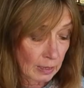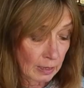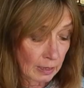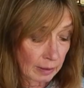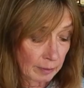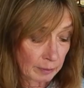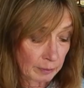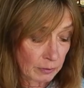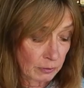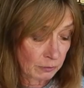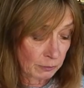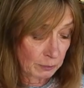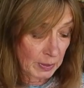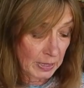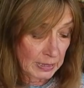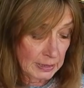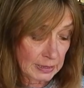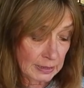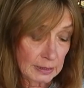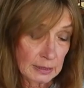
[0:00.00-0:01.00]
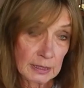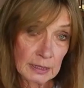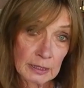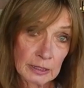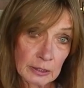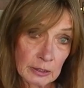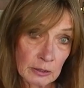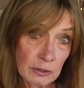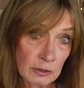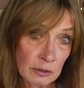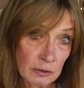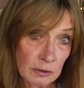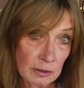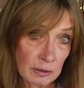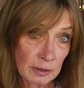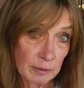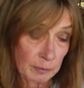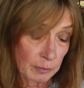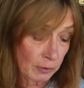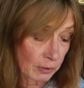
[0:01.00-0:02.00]
Um, move paints to here,
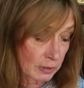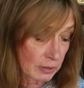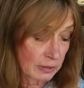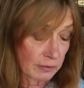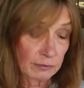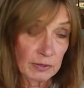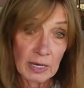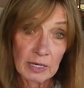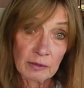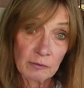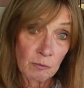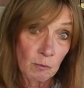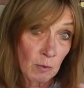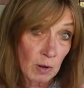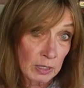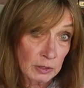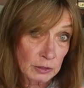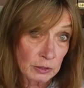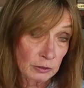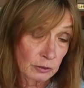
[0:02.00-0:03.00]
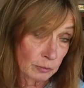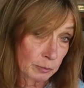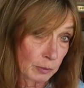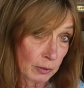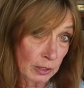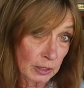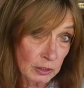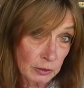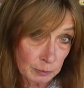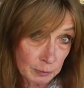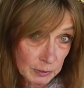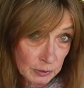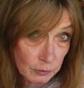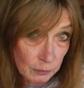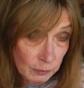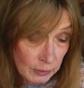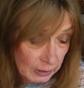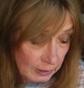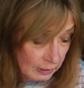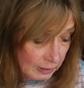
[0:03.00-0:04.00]
the importance of kind of washing your brush
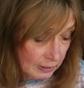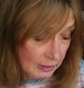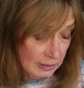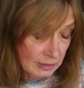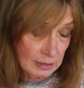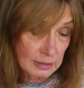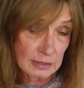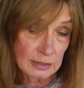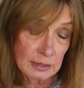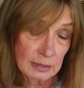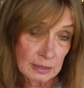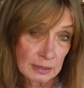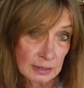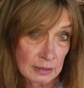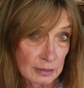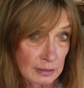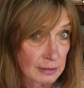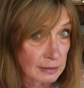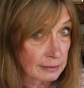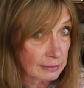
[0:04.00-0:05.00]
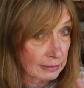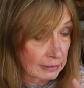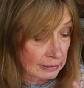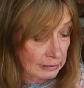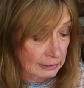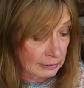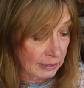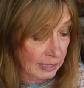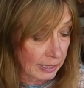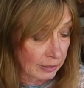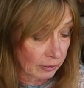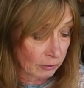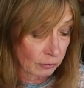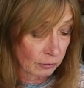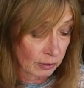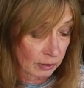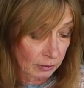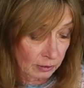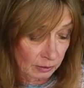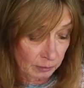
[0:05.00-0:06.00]
between things is, is, is kind of
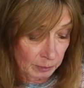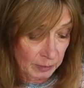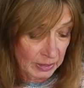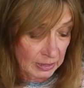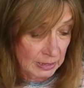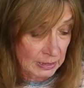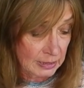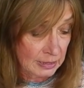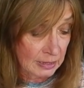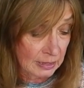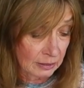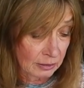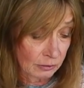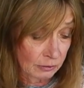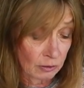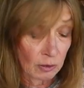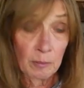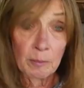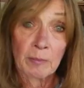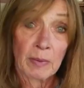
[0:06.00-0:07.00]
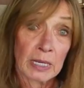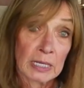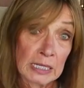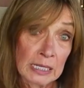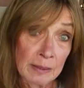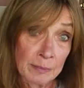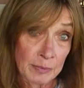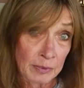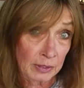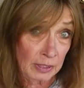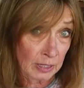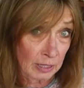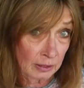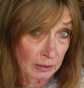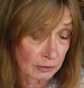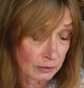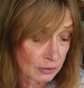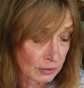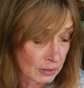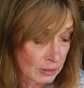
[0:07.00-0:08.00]
critical because then you don't muddy up the
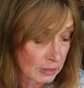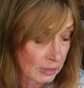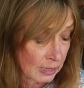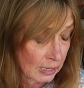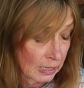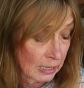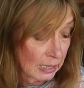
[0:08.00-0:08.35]
colors